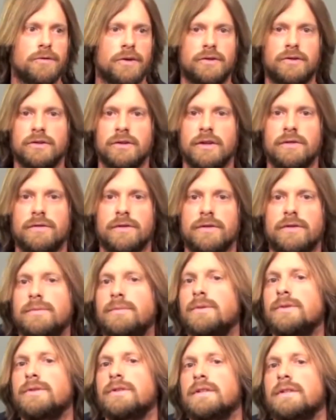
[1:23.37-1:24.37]
like deliverance
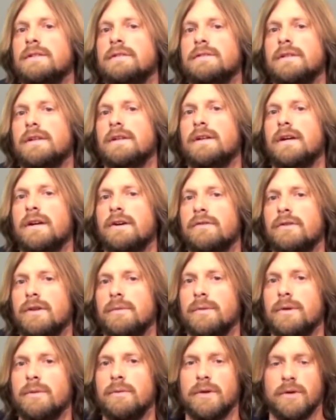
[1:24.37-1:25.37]
music instead of country,
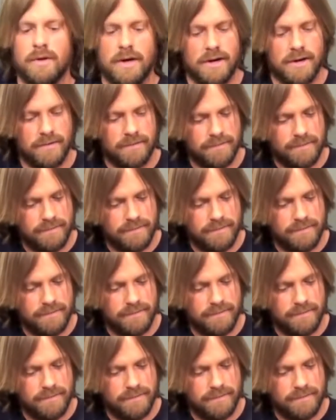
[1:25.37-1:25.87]
but what do I know?